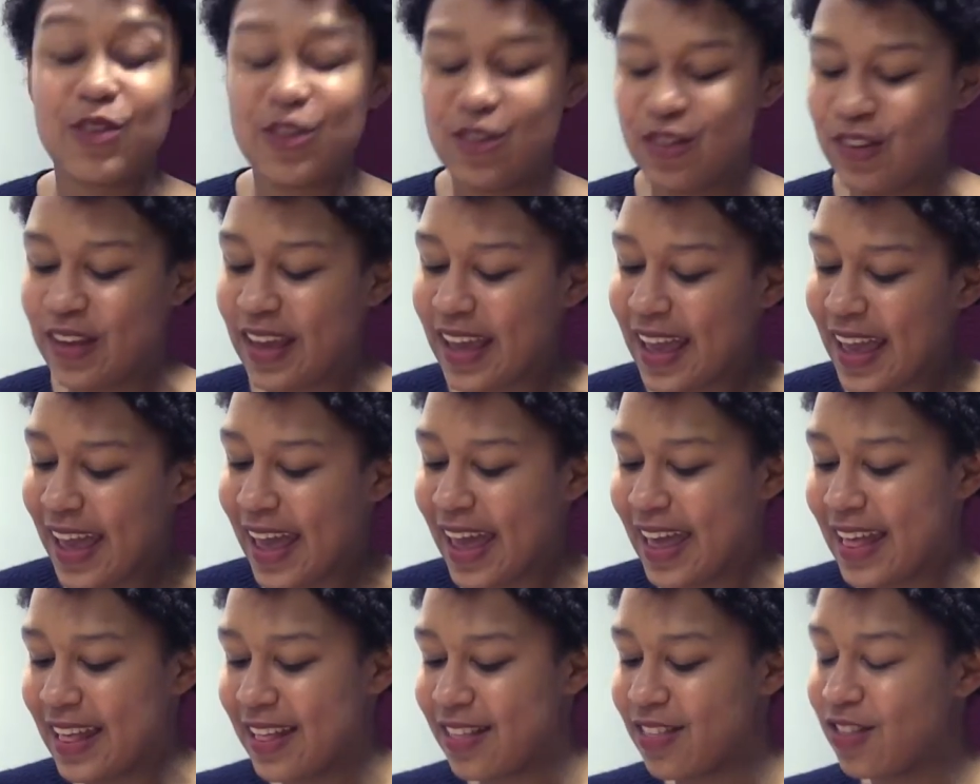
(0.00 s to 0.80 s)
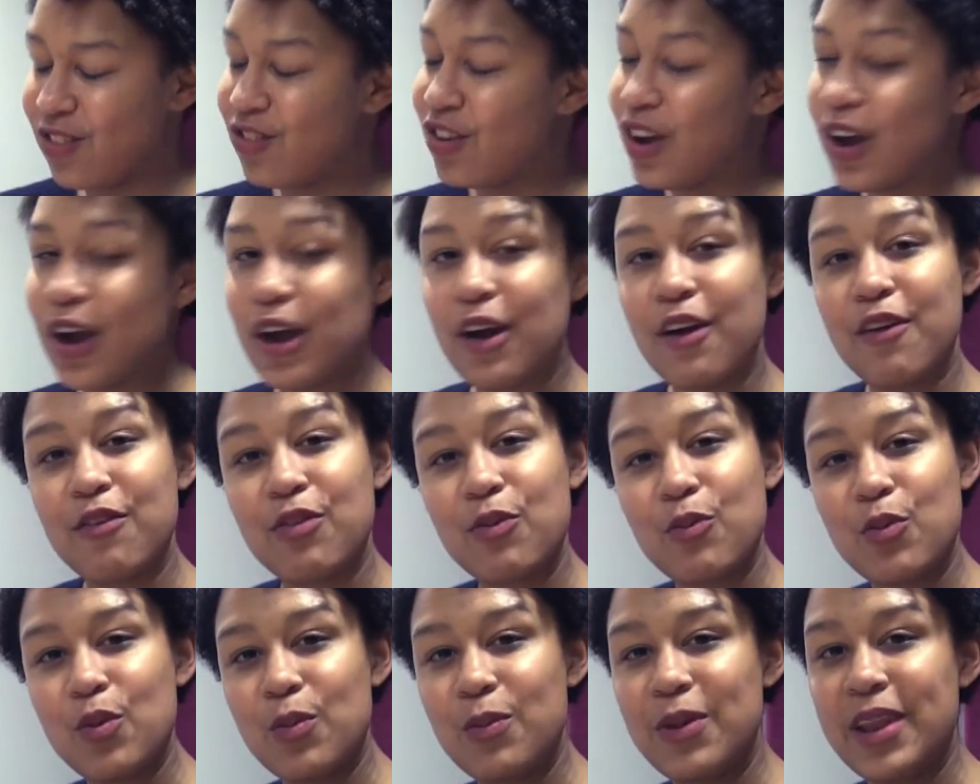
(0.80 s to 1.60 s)
She is the chair of
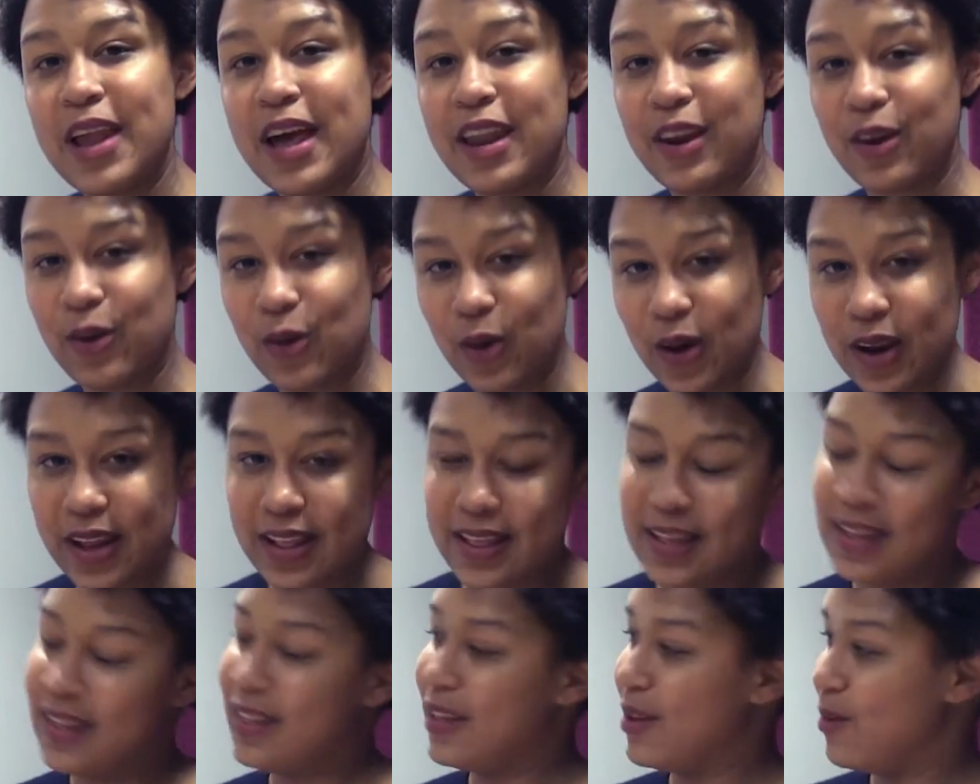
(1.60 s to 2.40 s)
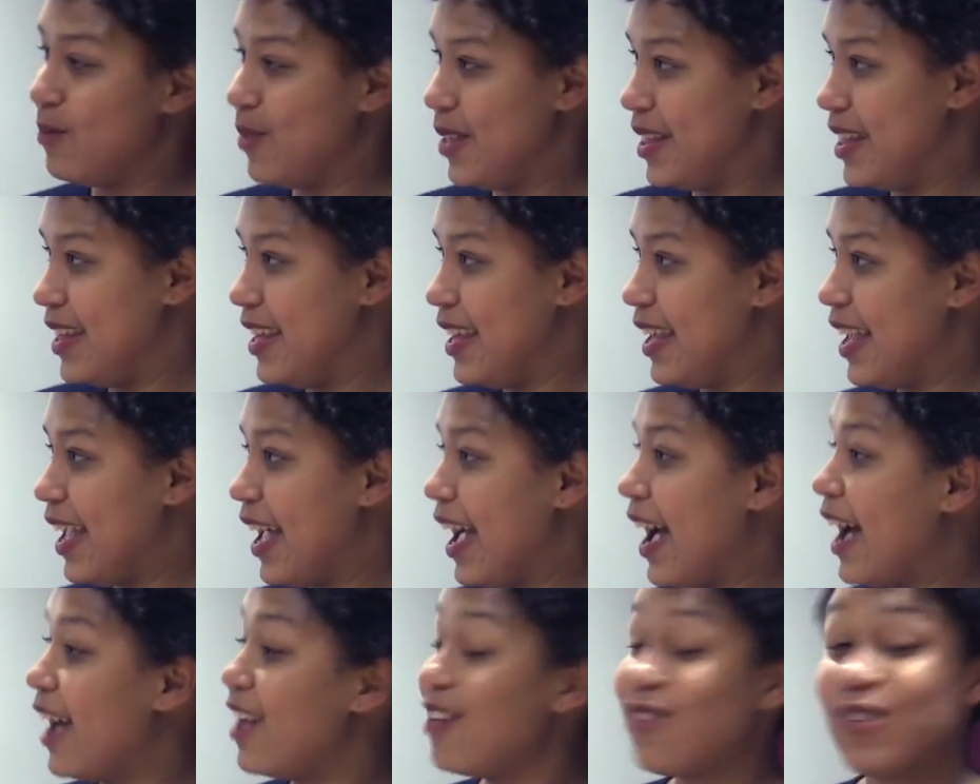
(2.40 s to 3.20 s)
the Women and Equalities
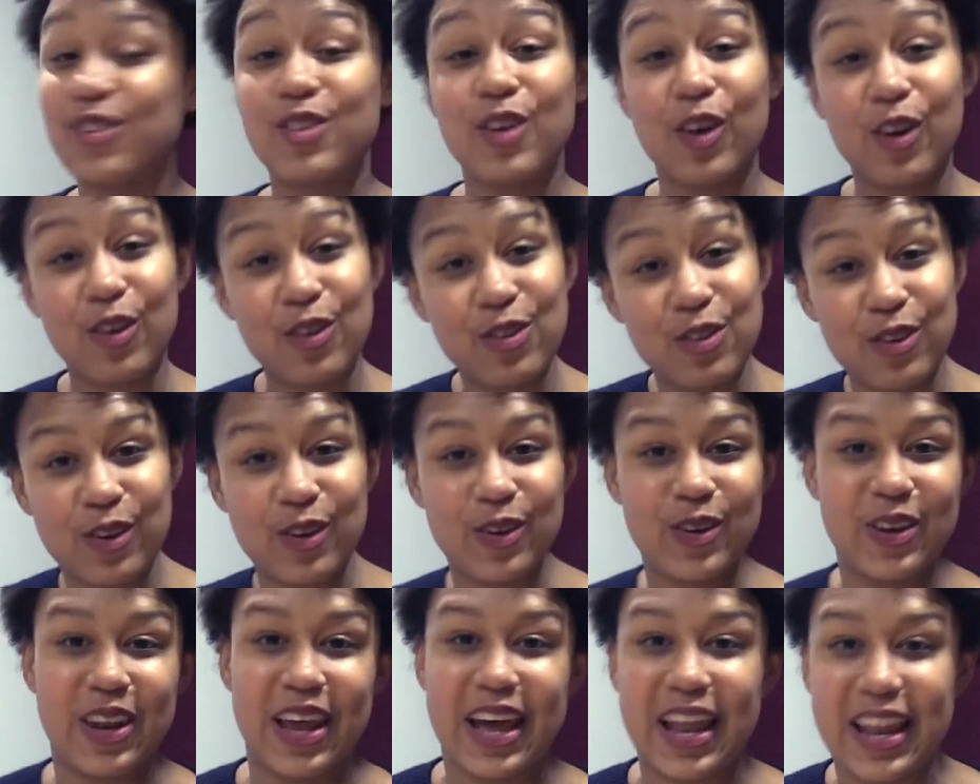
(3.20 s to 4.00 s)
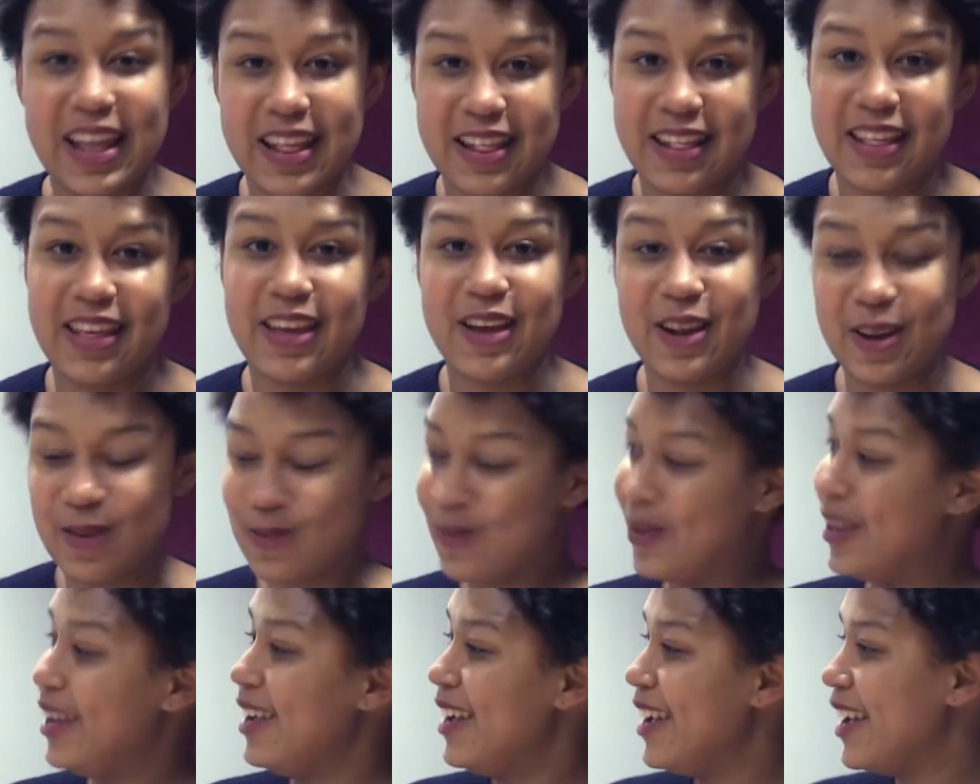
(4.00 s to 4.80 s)
Committee, and she's also an LSE
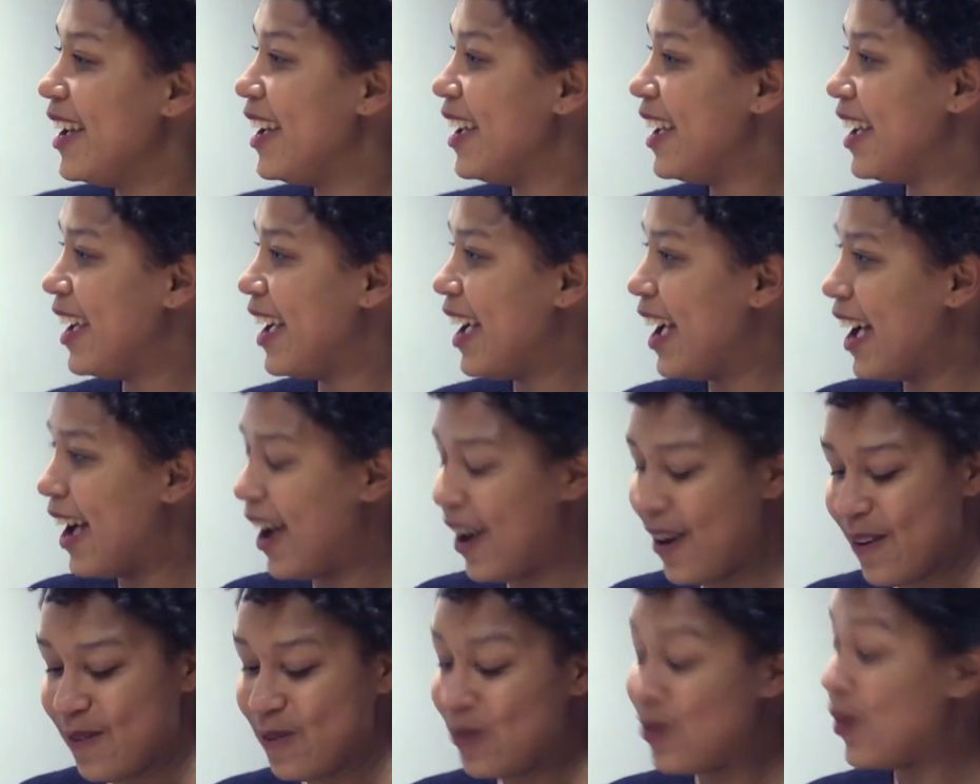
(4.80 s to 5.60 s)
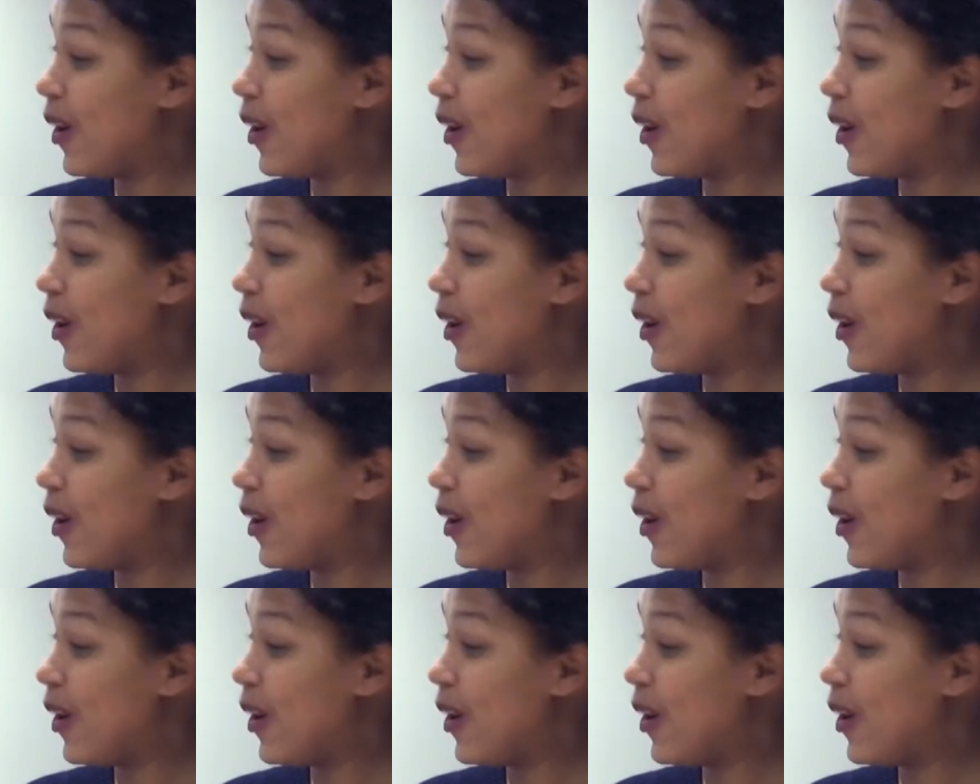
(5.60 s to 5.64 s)
alumna.